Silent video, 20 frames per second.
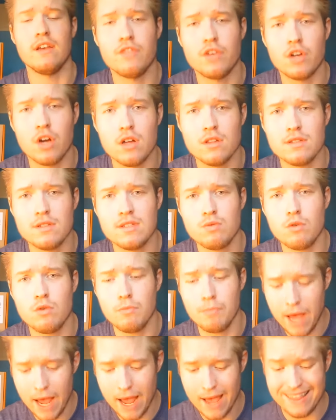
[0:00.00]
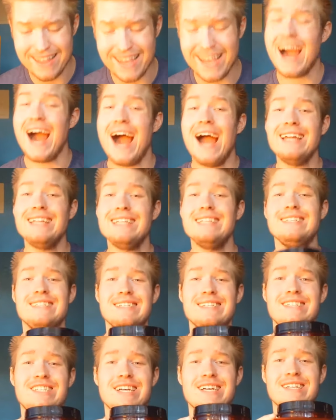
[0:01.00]
If you're on the swole path, I highly
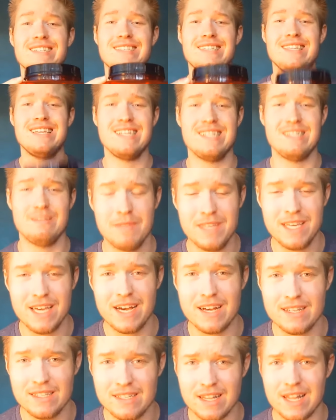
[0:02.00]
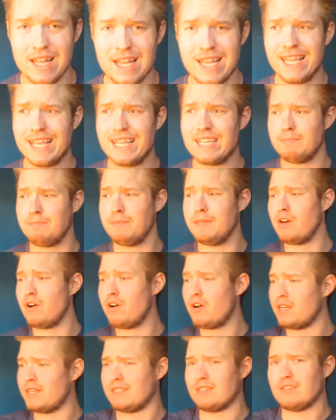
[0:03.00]
suggest this because let's be
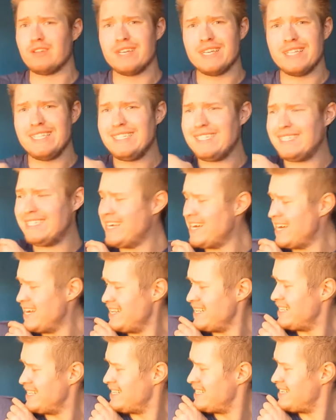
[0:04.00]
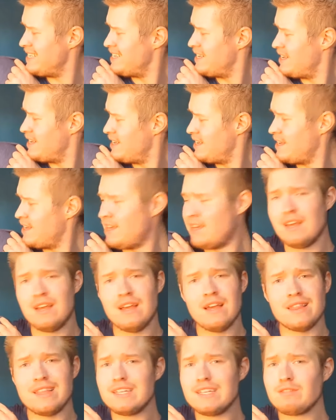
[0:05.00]
honest, look at these guns.
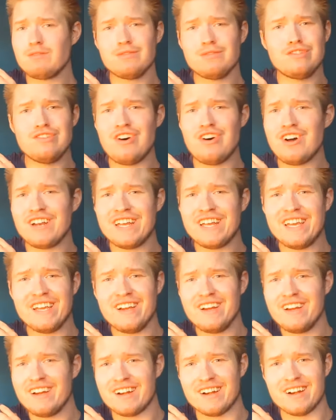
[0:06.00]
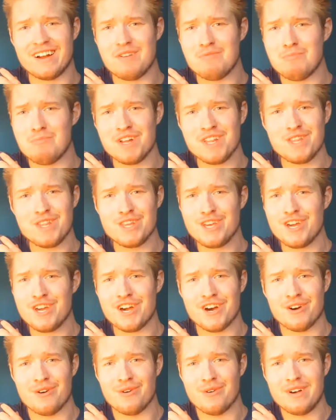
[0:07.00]
This was not here a month
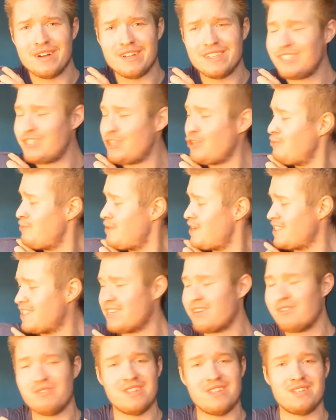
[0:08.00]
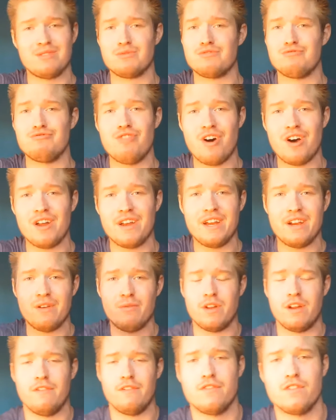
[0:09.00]
ago. Two months ago, this was not here
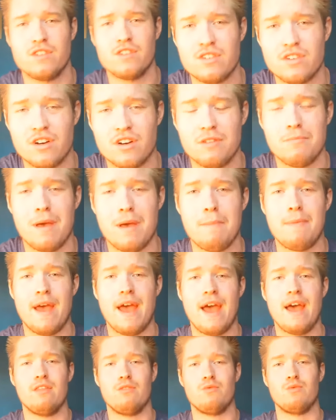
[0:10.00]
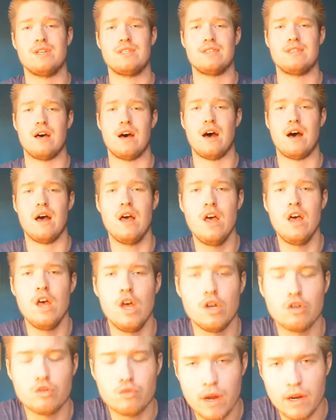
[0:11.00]
when I first started my path with uh,
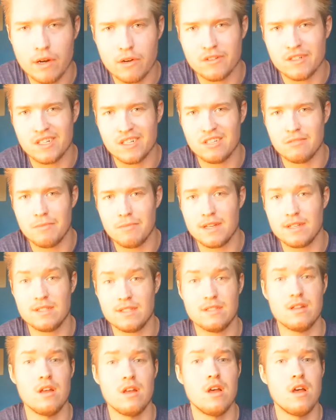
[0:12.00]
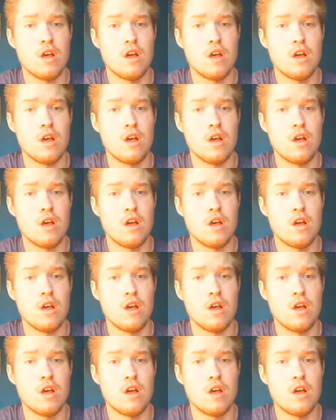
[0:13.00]
Gregory Smith's